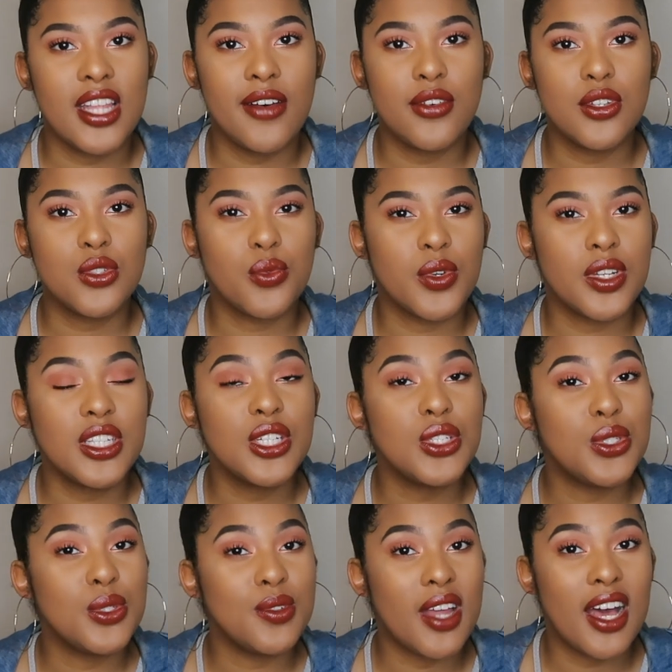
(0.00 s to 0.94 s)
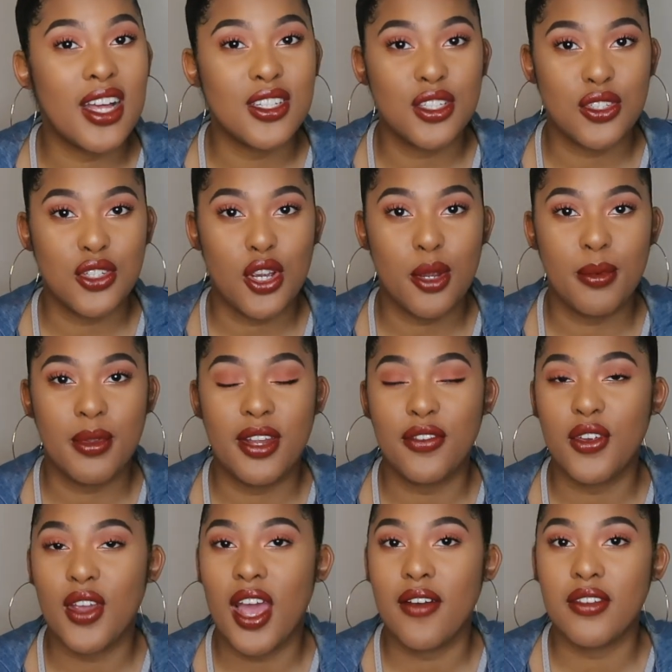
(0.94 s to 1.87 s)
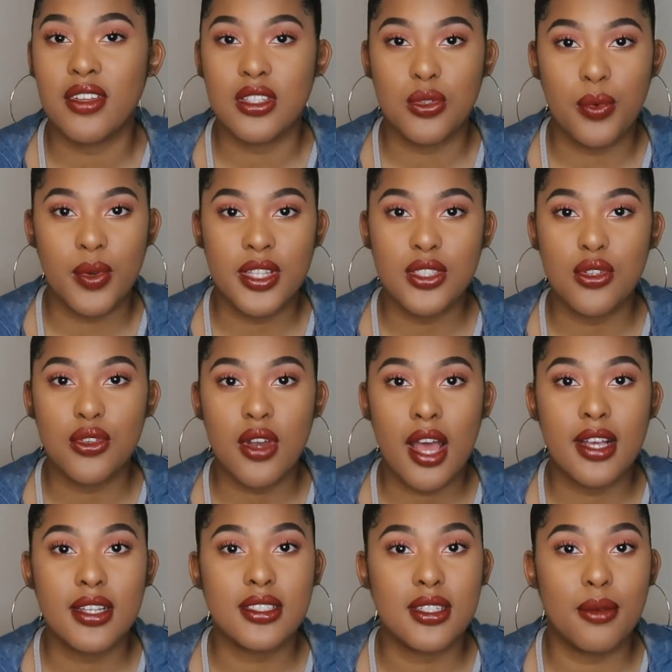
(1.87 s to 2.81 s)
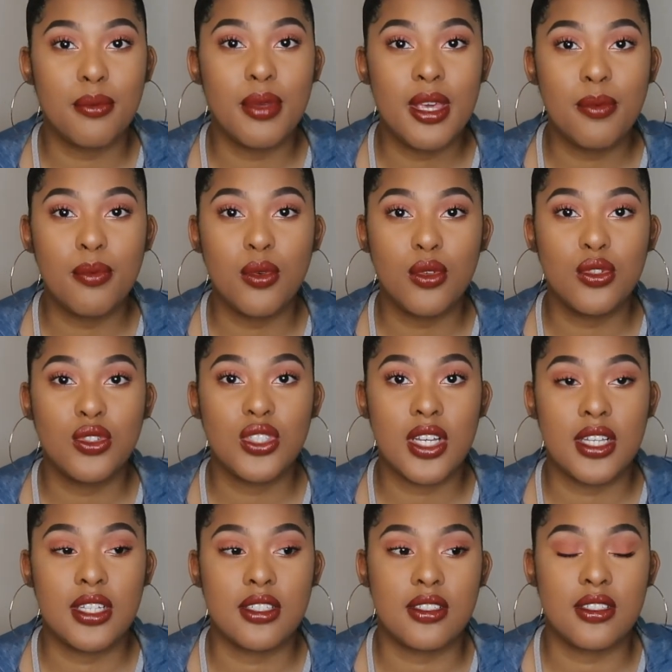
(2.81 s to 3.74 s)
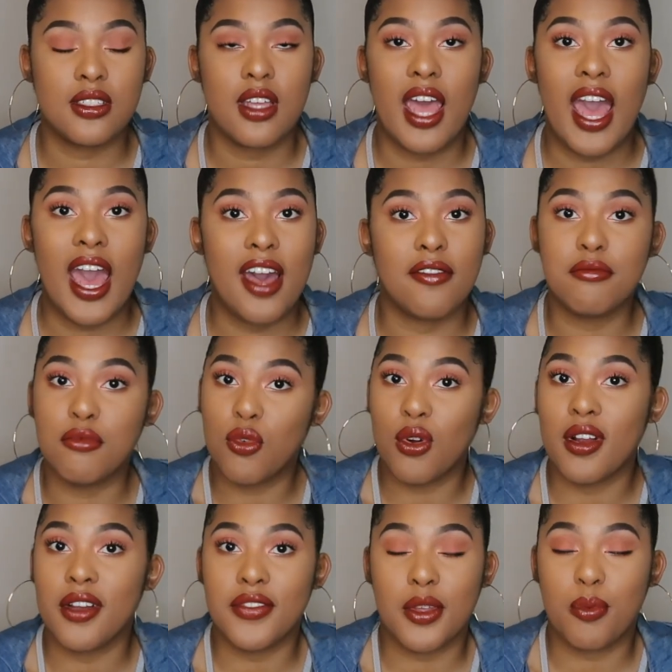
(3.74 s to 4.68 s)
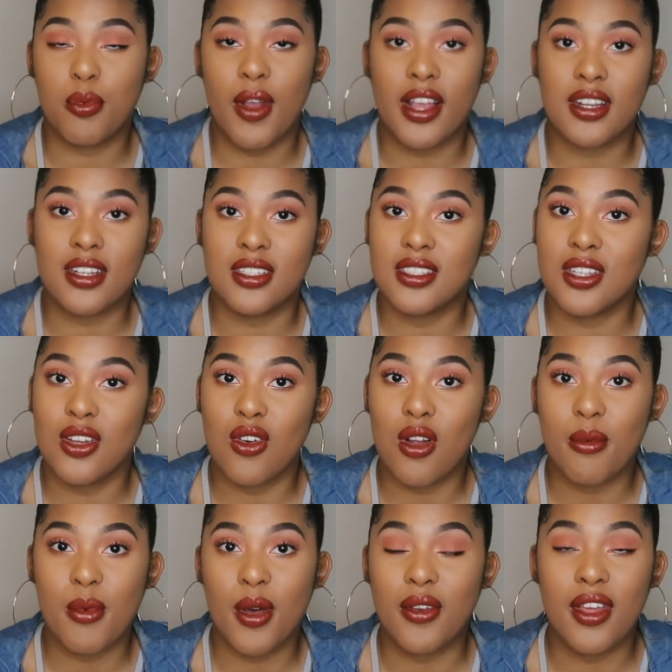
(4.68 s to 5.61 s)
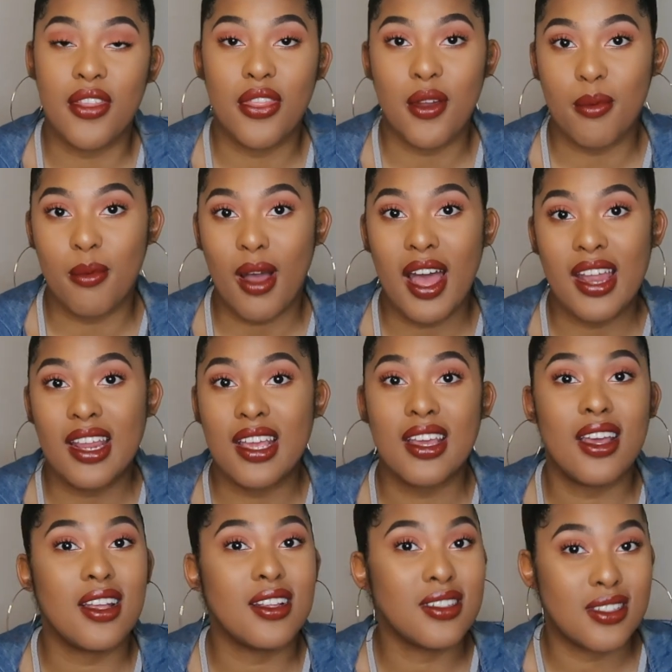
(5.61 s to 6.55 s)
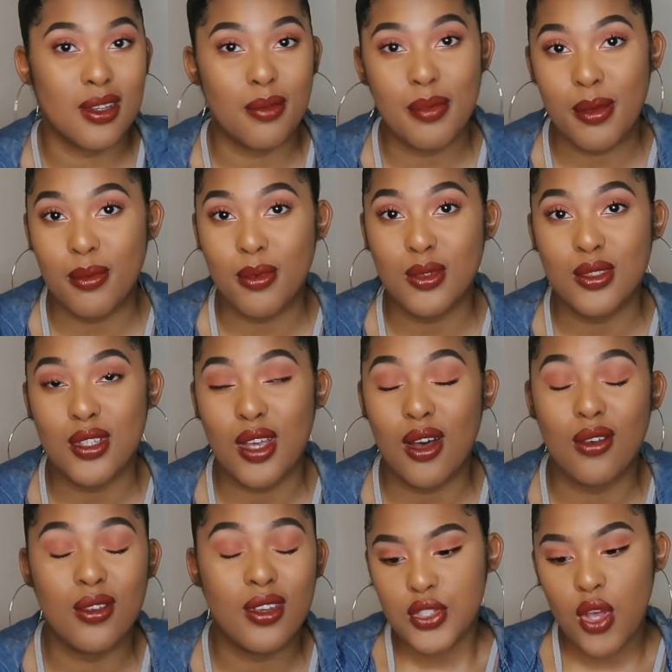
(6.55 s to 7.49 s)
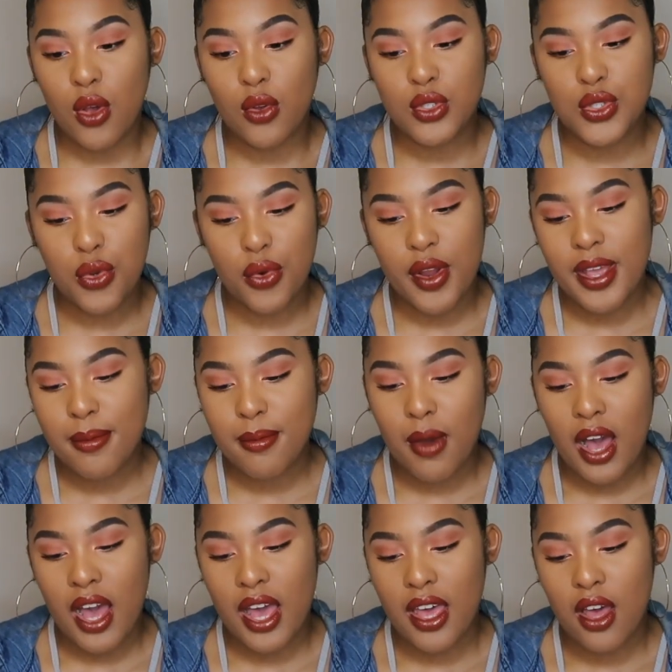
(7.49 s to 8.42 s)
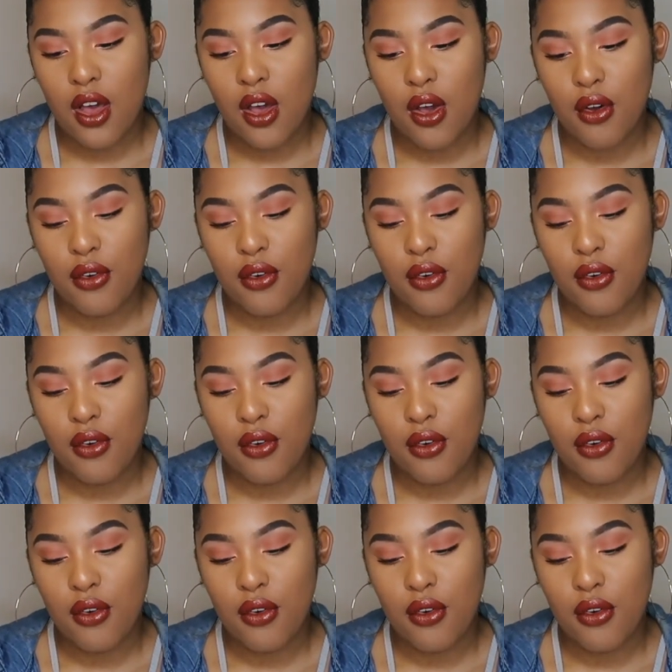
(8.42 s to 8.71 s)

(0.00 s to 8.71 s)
levels really do not determine if you're having twins or not. Some people just have more of the pregnancy hormone in their body and some people don't. So during my